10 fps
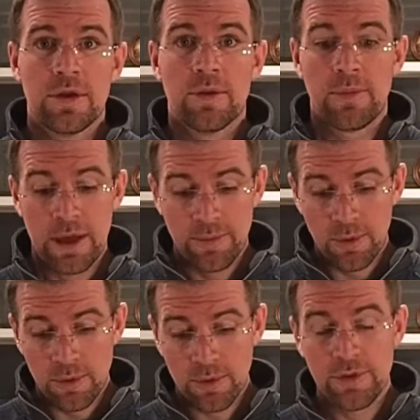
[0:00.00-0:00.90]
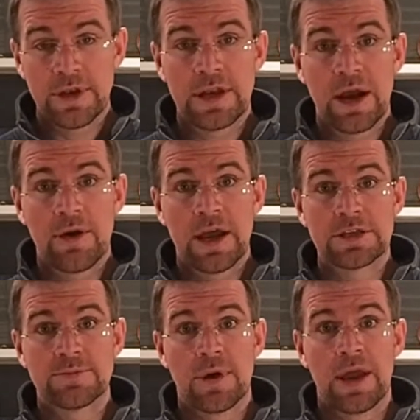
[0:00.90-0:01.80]
My bowl that now
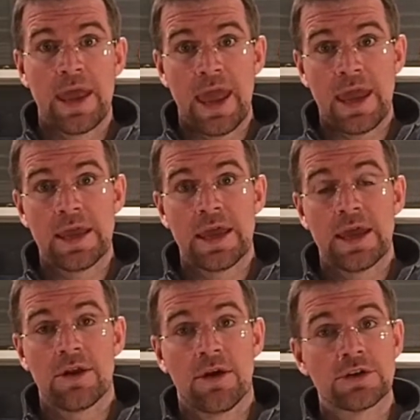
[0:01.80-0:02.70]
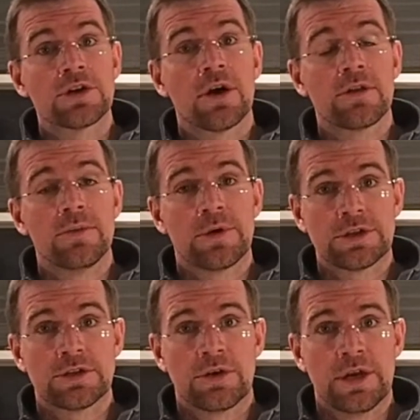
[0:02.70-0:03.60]
has my egg and hot chocolate
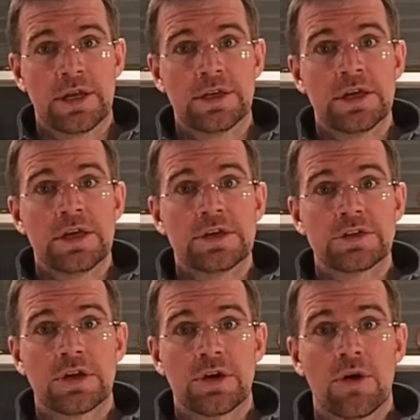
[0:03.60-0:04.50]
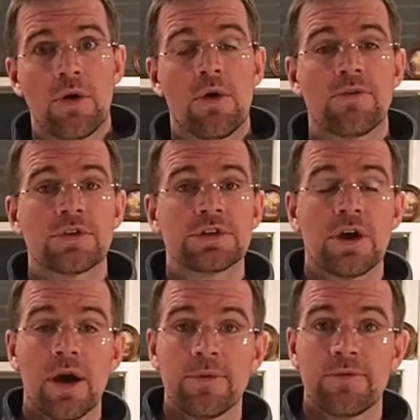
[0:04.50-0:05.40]
mixture in it is going to go over
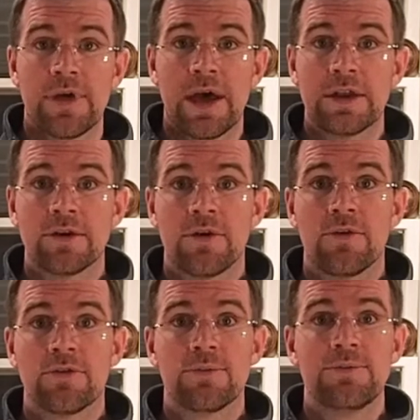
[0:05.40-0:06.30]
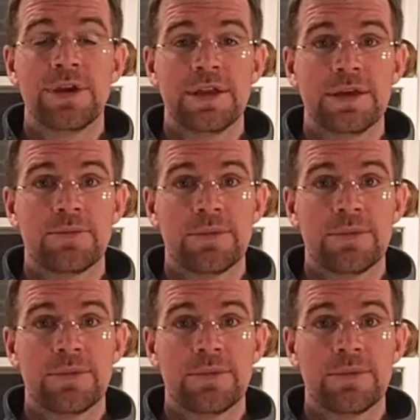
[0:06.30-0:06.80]
top of that over medium